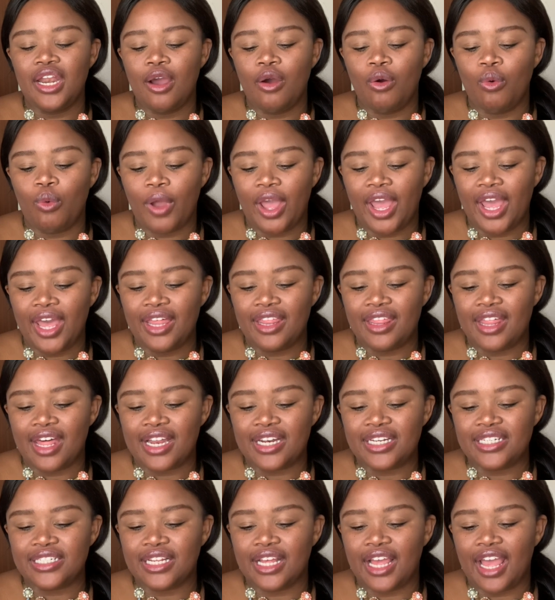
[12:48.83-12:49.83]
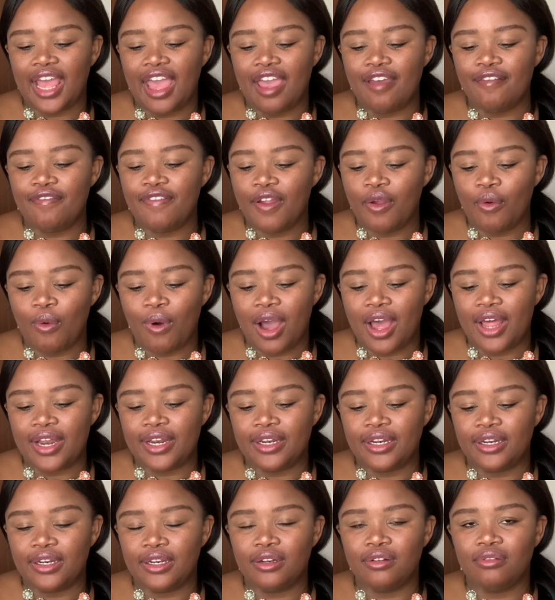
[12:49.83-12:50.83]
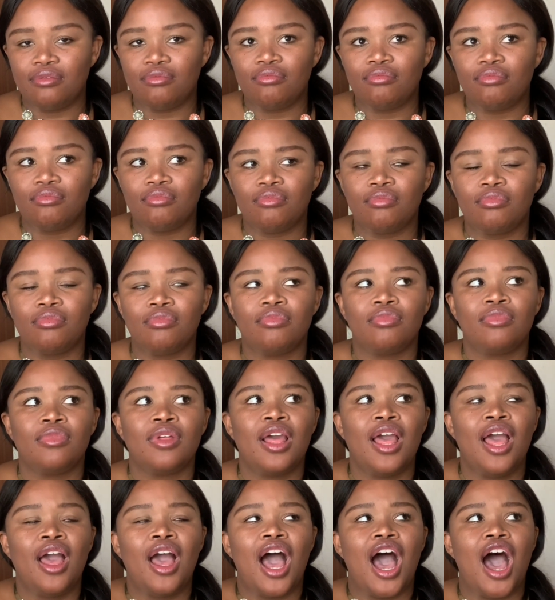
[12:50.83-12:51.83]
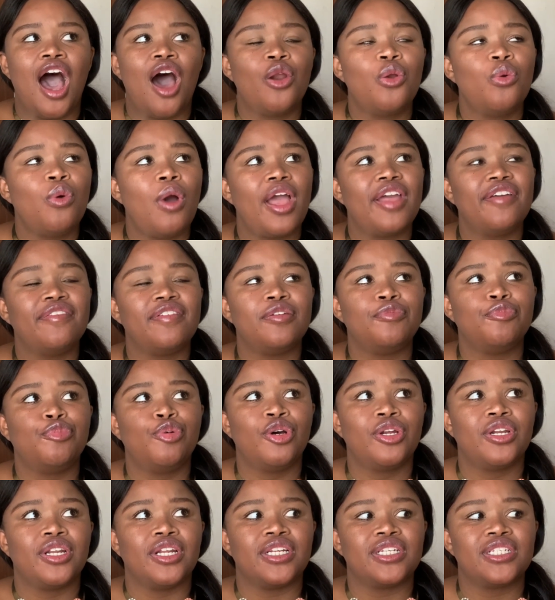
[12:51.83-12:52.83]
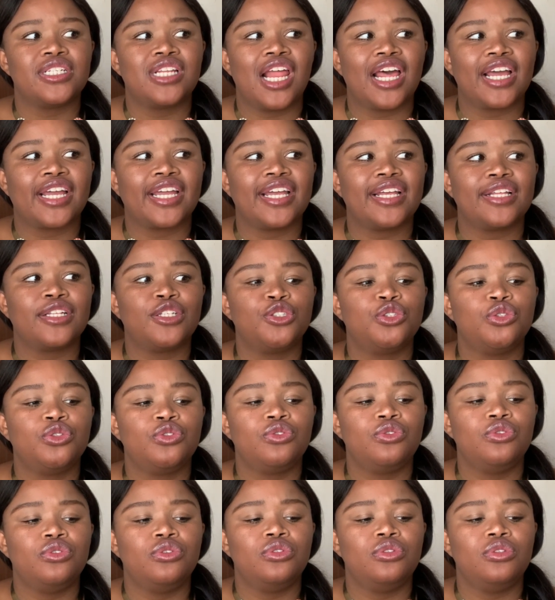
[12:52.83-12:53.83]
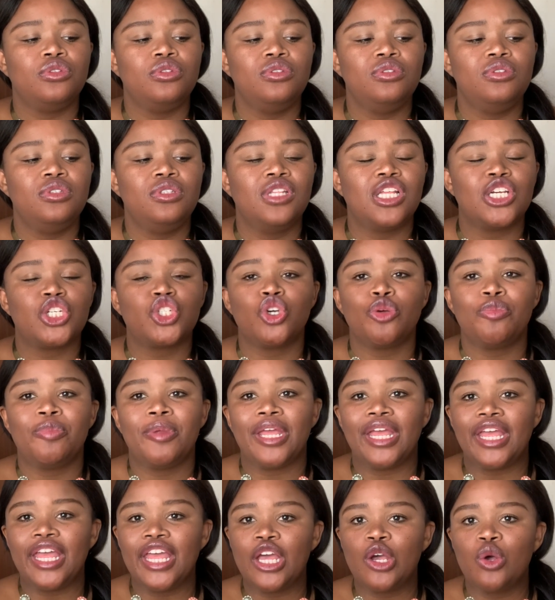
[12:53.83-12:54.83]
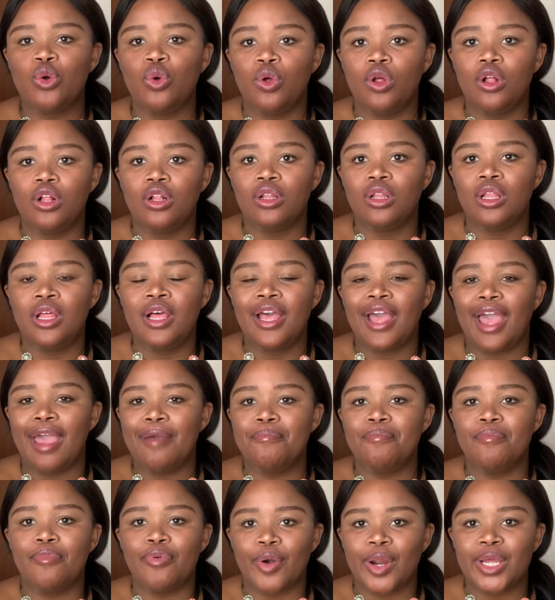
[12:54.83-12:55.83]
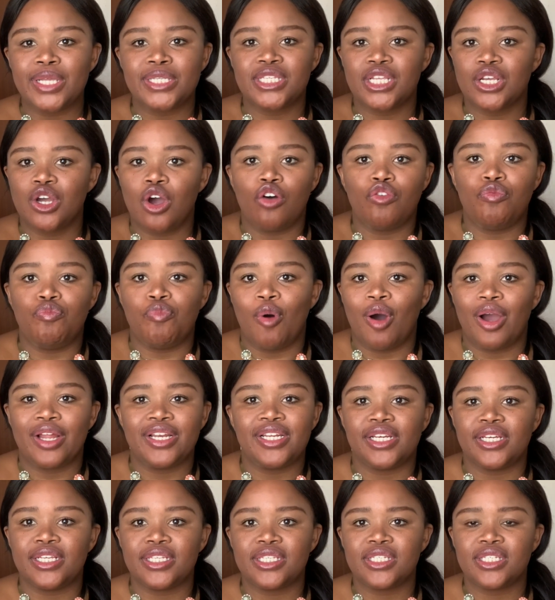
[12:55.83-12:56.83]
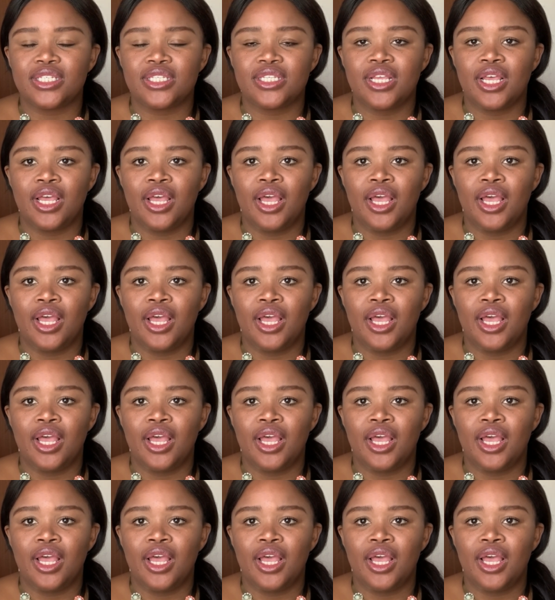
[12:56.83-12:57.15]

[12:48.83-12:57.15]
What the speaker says: way that everyone, how do I even put it? Like, there should be equal embracing of bodies.